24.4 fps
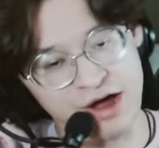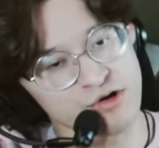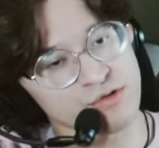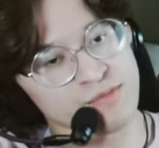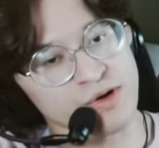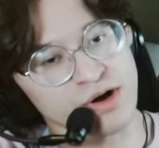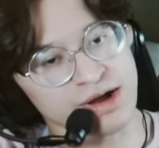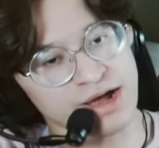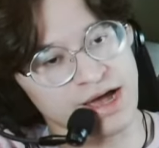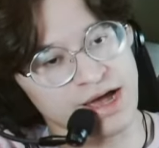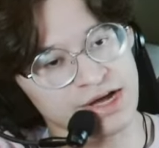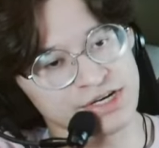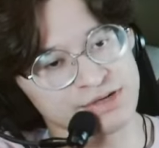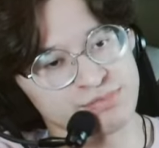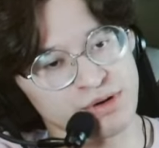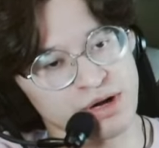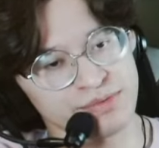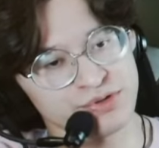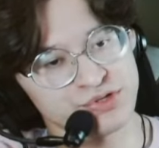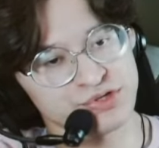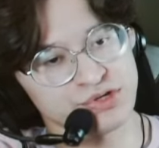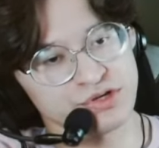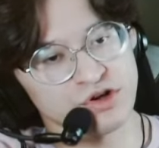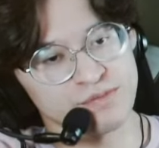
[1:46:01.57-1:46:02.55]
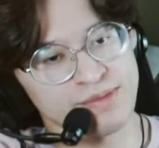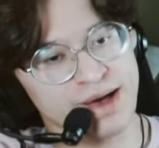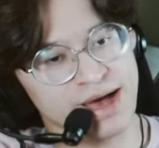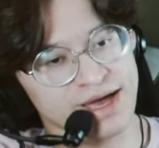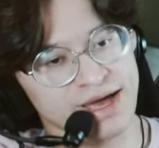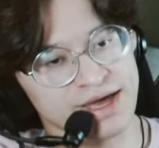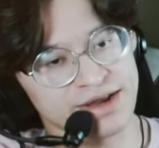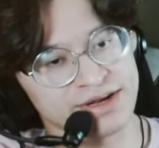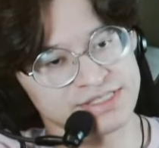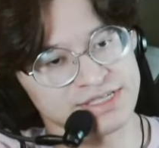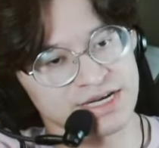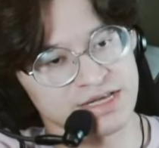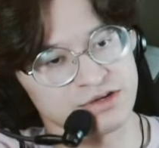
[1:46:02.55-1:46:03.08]
mark. I actually probably should go back
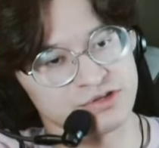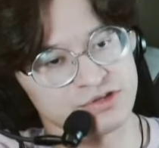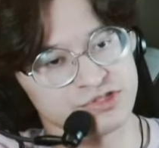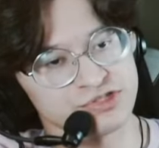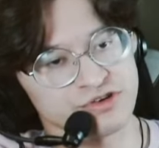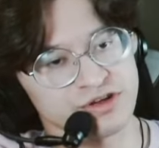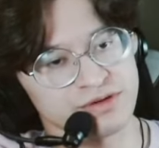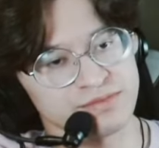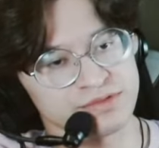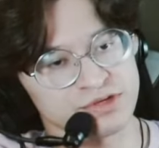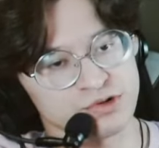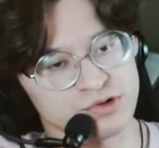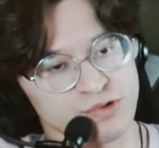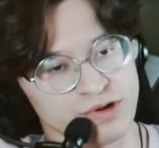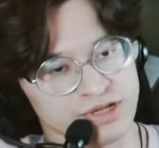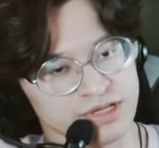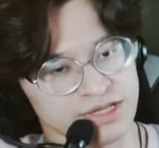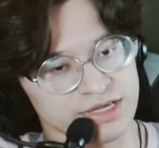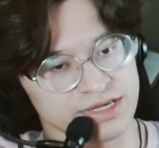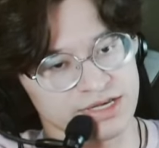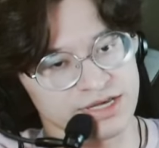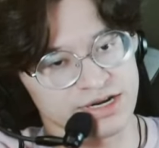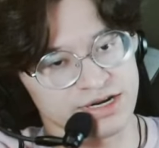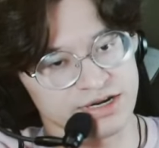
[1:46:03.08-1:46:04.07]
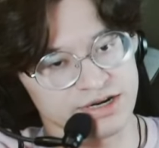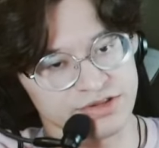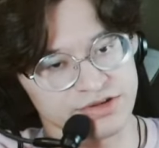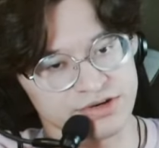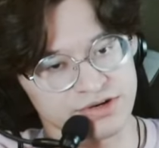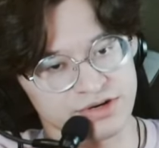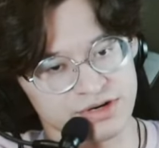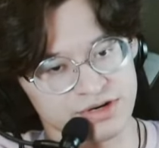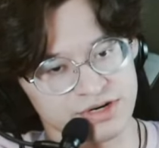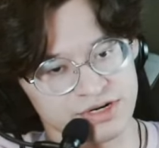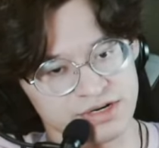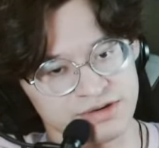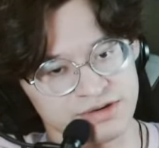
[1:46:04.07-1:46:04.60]
into Sailor's stream quickly and get another